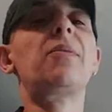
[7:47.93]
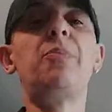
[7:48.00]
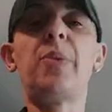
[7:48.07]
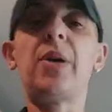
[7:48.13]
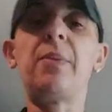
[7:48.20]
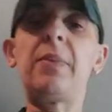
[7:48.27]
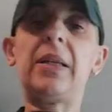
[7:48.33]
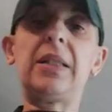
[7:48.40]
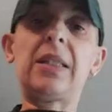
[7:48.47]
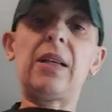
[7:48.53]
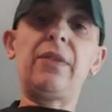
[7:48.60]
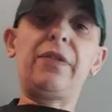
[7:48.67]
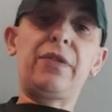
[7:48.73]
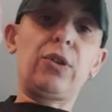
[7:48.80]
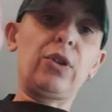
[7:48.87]
I've burnt
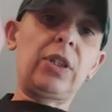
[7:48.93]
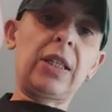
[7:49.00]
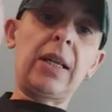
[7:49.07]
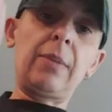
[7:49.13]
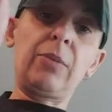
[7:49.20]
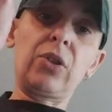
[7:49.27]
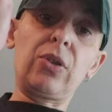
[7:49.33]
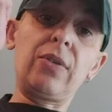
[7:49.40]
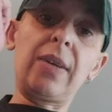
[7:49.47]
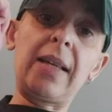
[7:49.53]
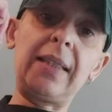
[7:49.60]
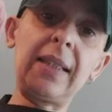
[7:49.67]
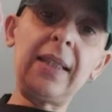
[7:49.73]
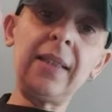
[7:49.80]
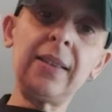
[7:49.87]
myself four times
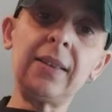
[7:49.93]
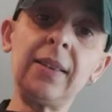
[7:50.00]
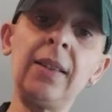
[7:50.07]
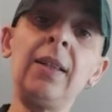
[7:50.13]
already.